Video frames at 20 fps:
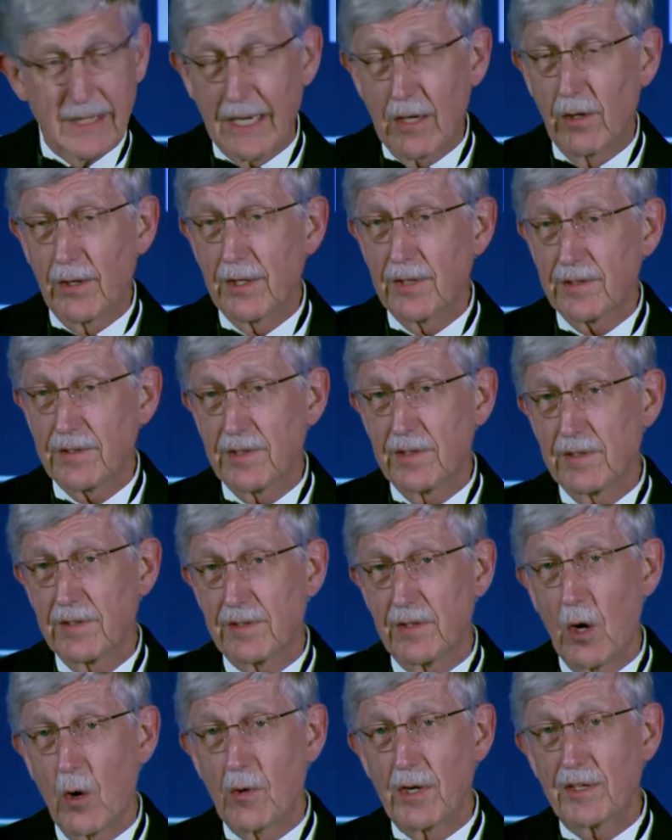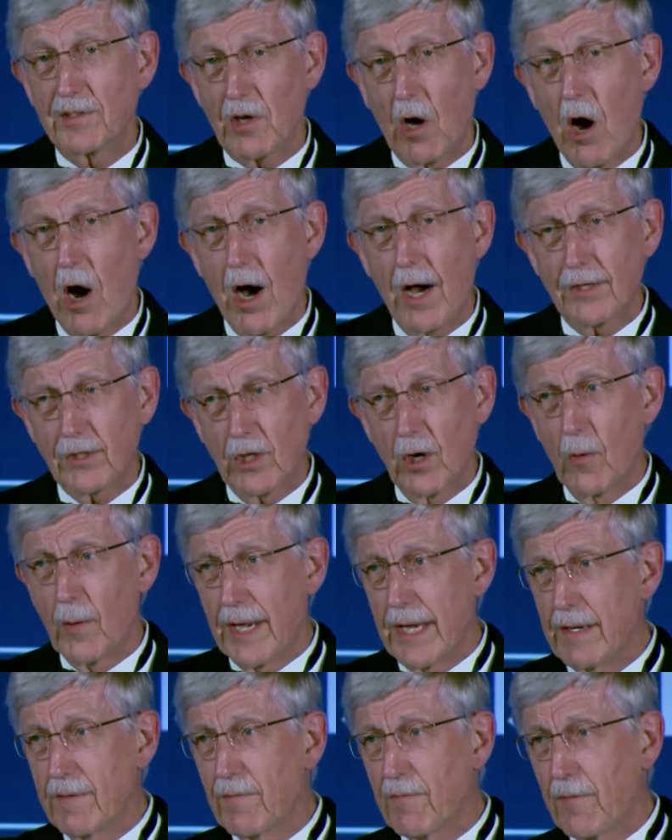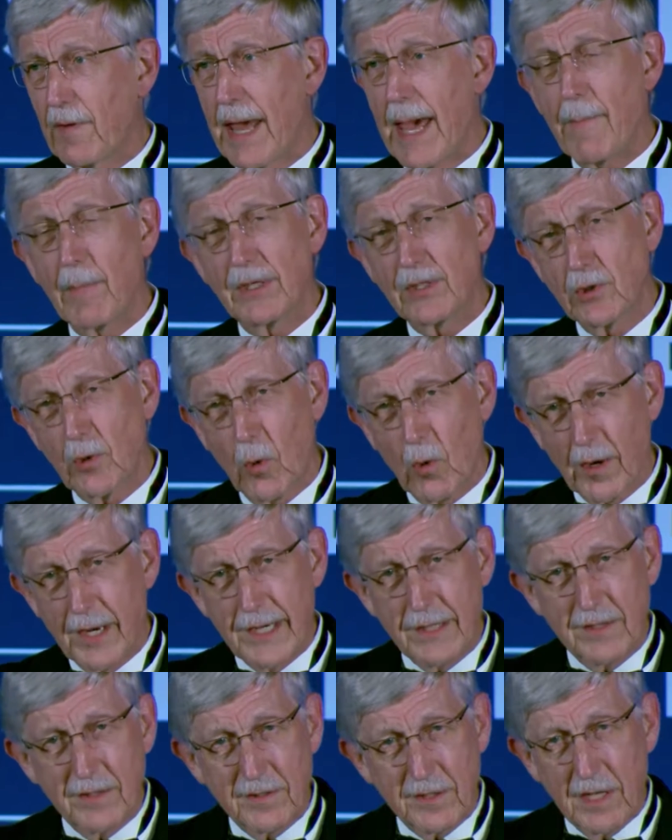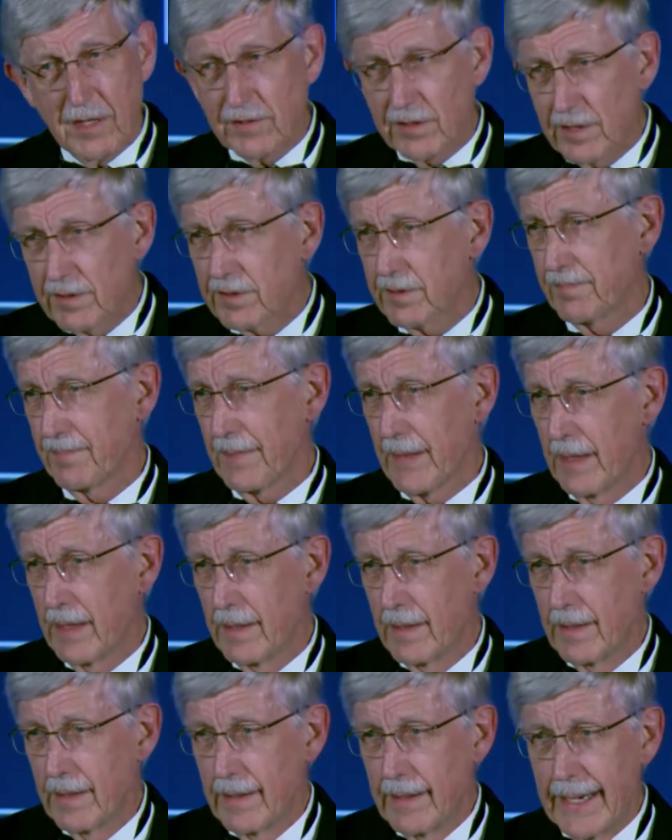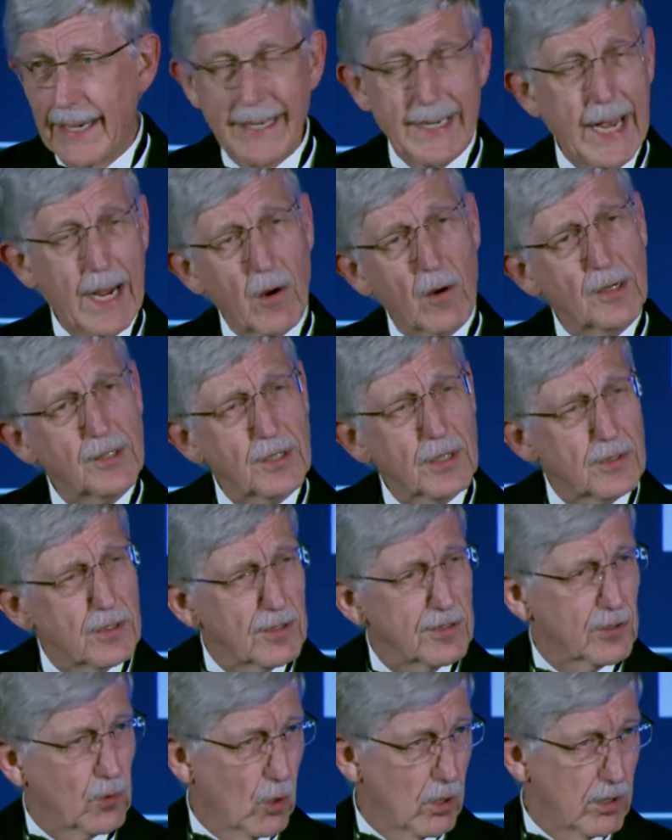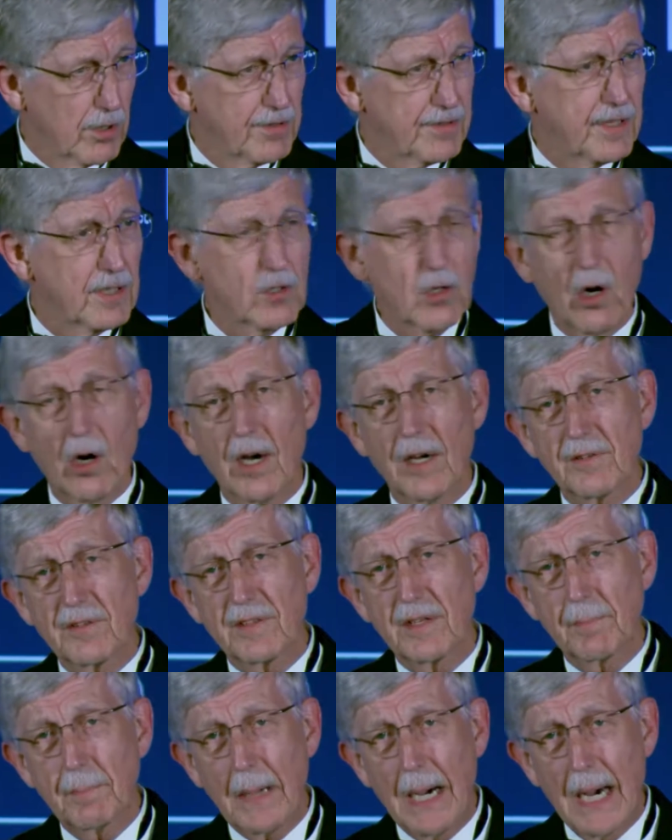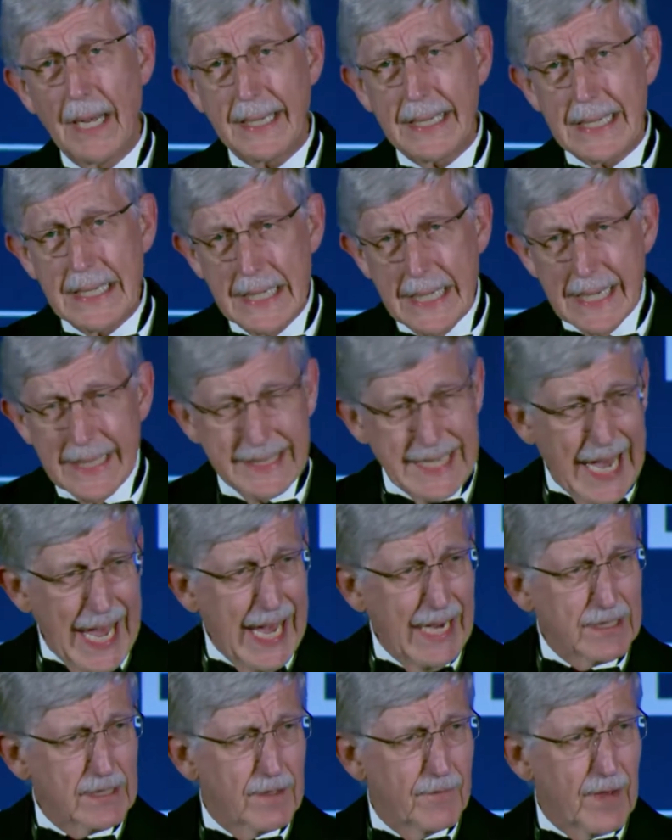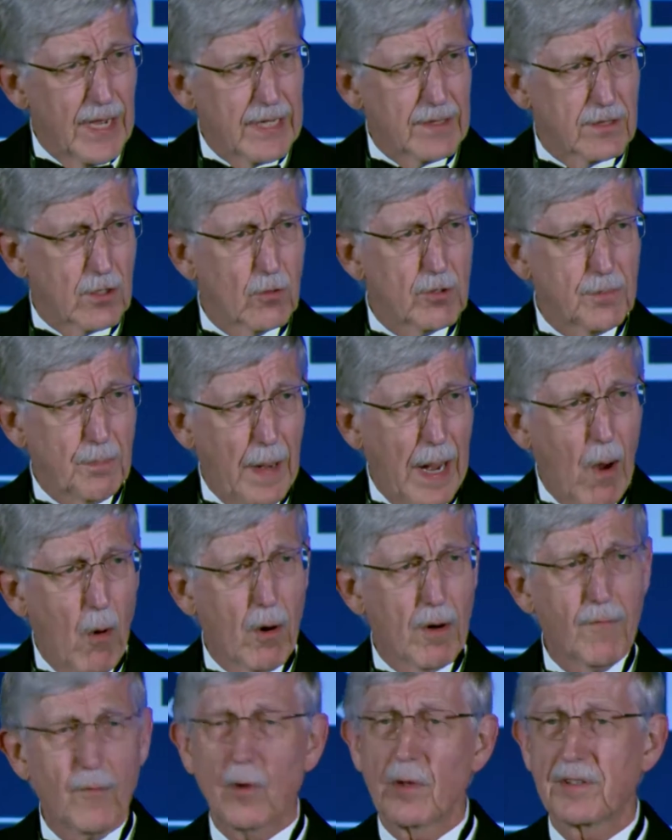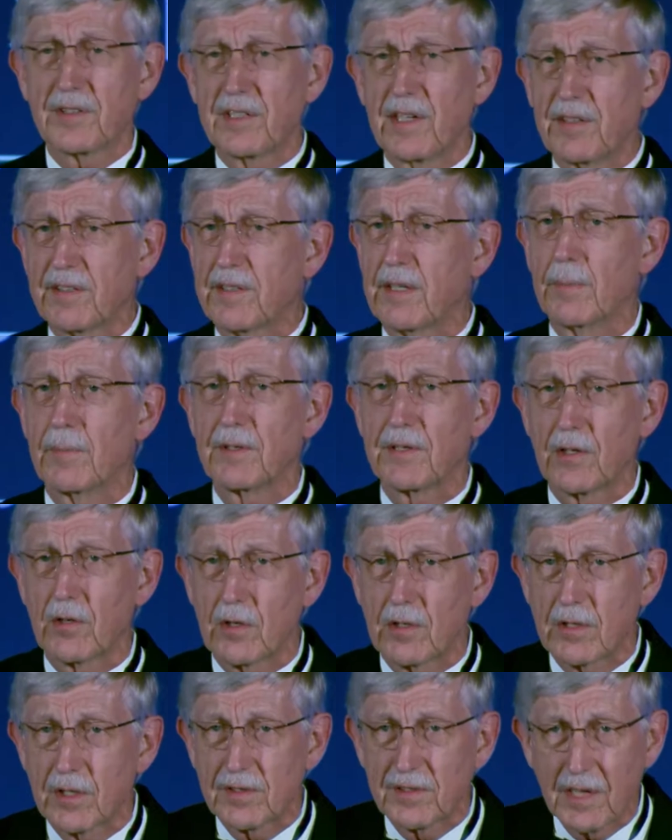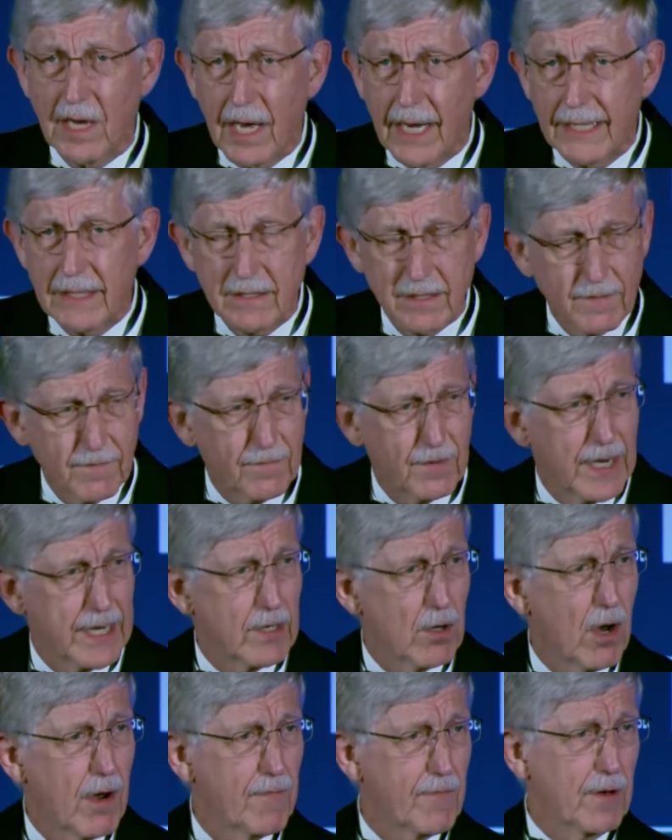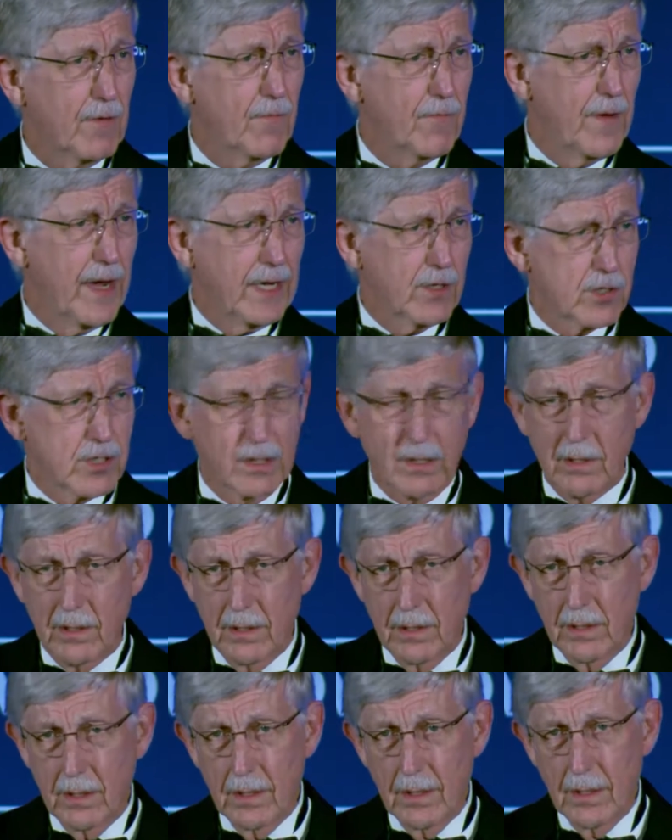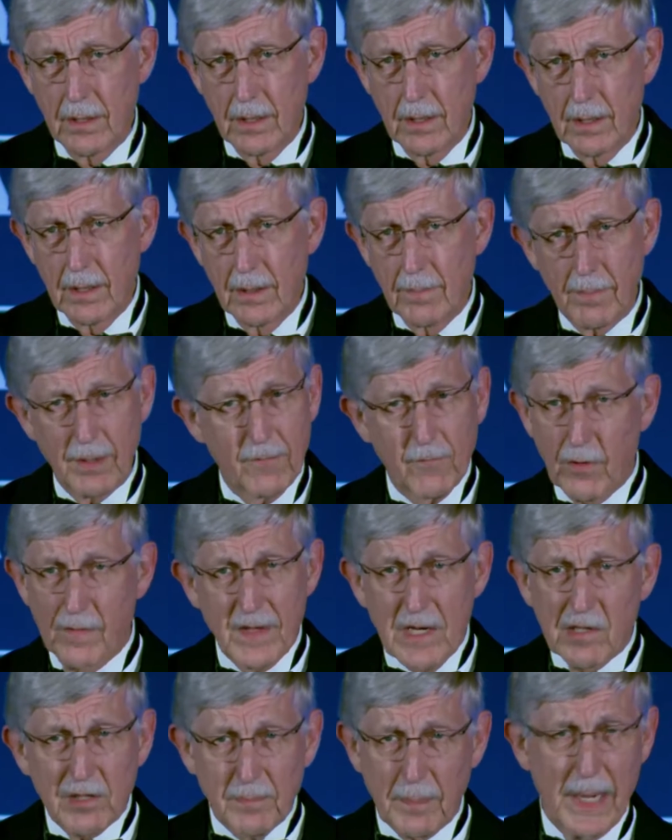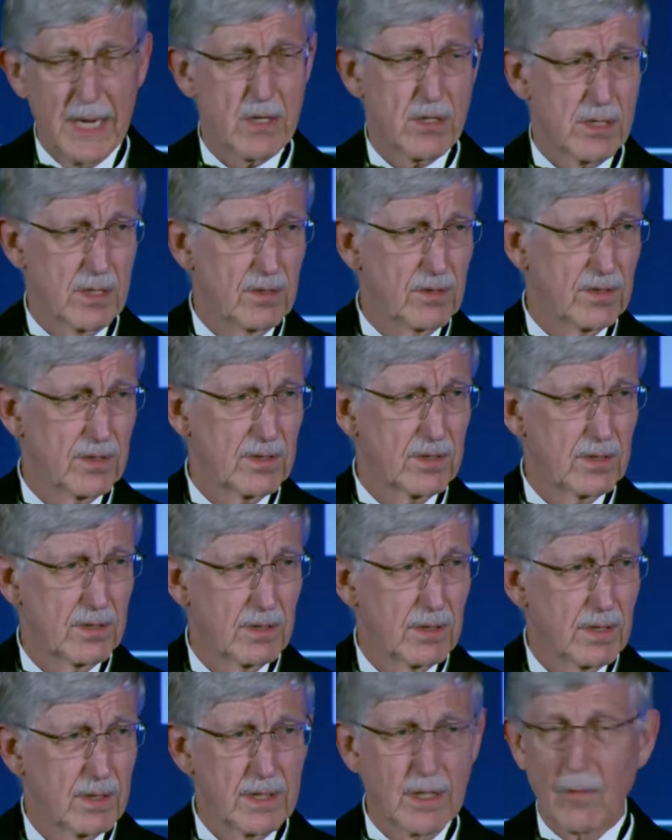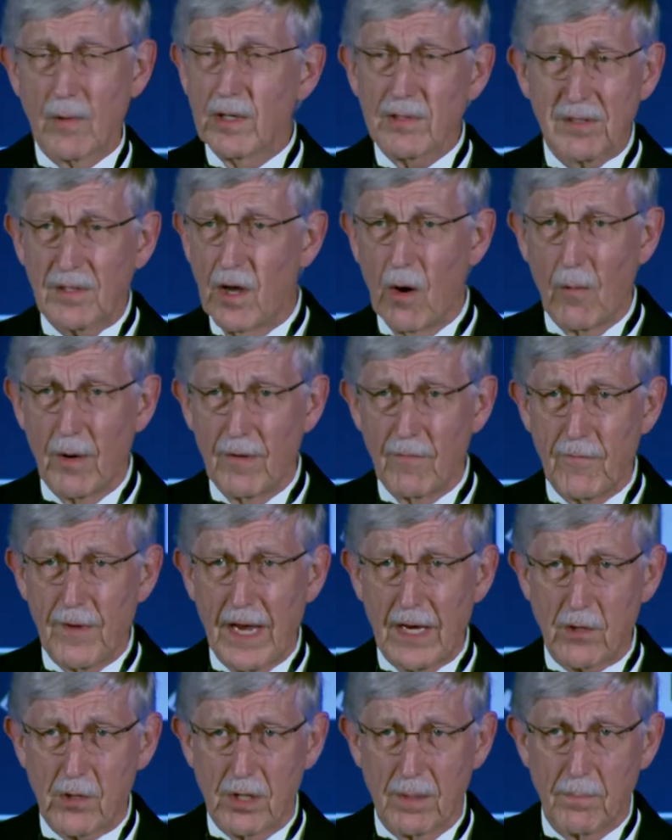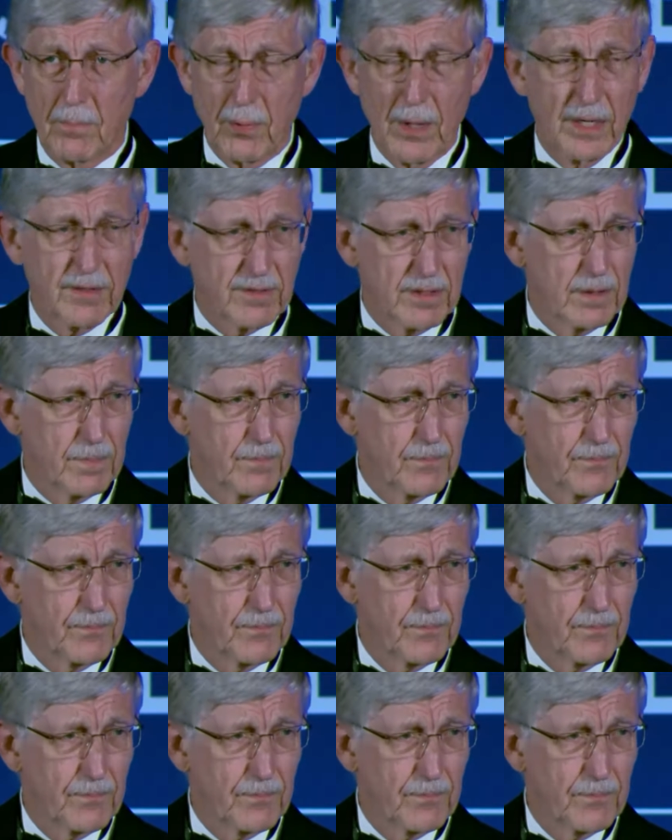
illnesses known as autoinflammatory diseases, inherited disorders that cause the body to activate those powerful systems that are designed to fight off infection. But for these patients, there is no infection present.